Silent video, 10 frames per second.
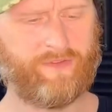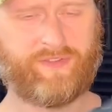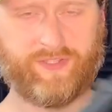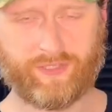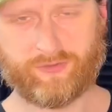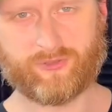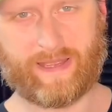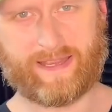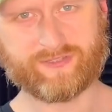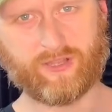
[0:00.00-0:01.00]
if you're new to
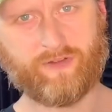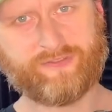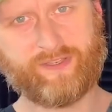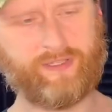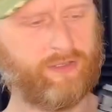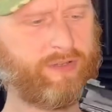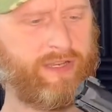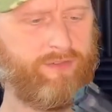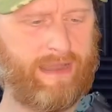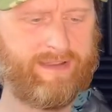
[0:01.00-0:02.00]
airsoft and you're looking
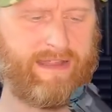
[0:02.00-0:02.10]
around,